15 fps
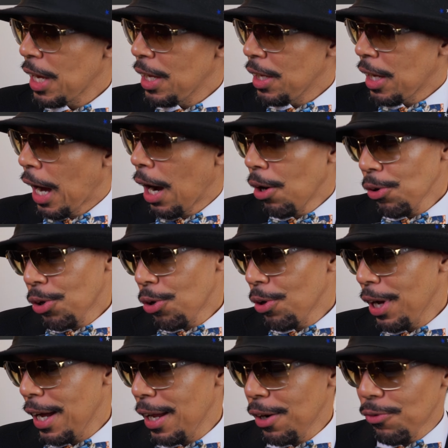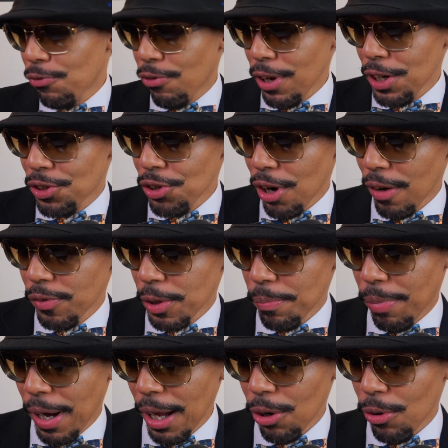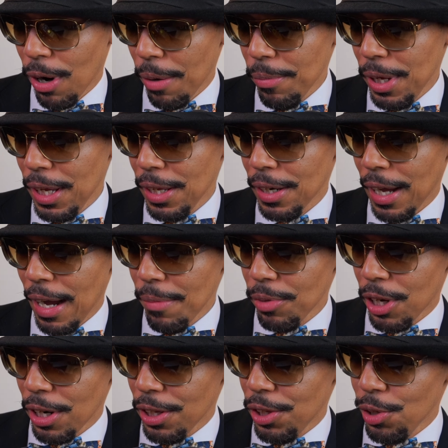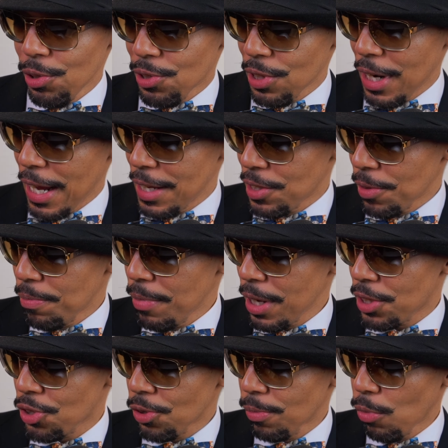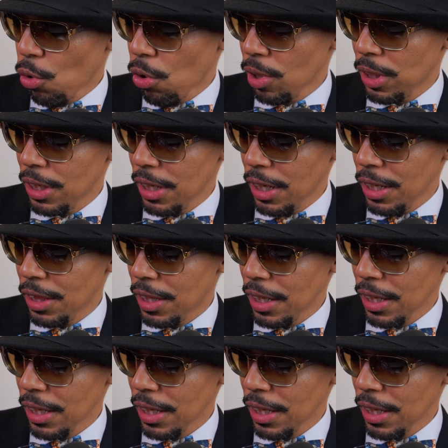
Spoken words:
I'll go ahead and finish off the bottle. I mean, I'm gonna use it as a mixer more than anything